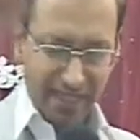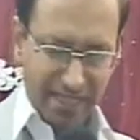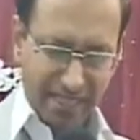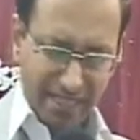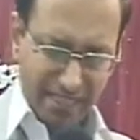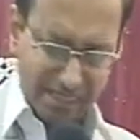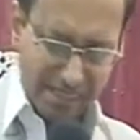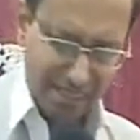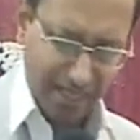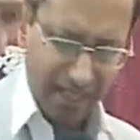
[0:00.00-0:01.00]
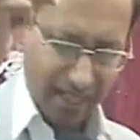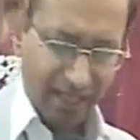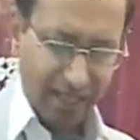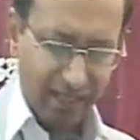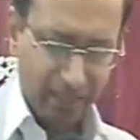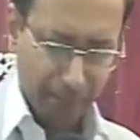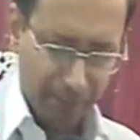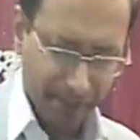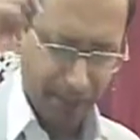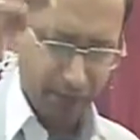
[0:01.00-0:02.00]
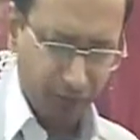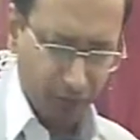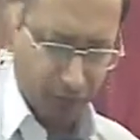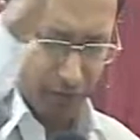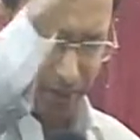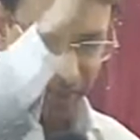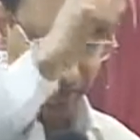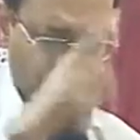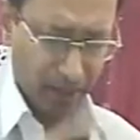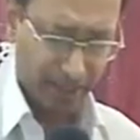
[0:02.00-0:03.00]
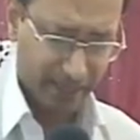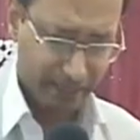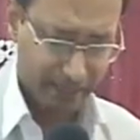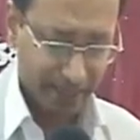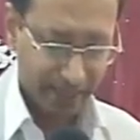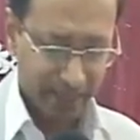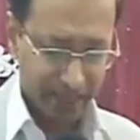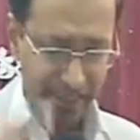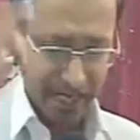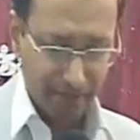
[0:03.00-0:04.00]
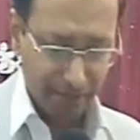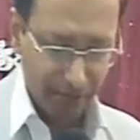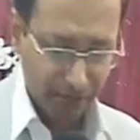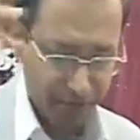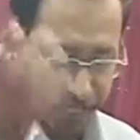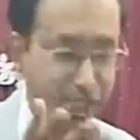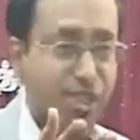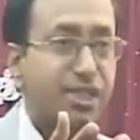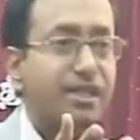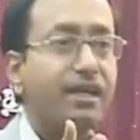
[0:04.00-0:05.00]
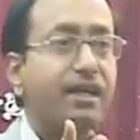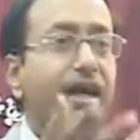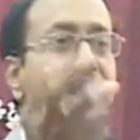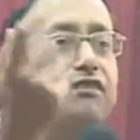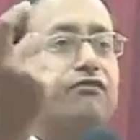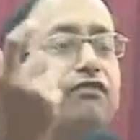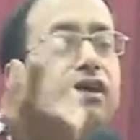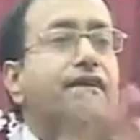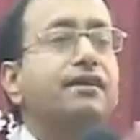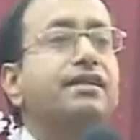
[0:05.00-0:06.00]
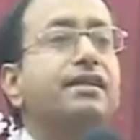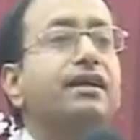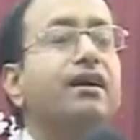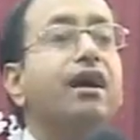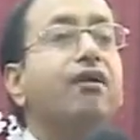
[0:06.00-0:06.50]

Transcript: They shall still bear fruit in old age. They shall be fresh and flourishing.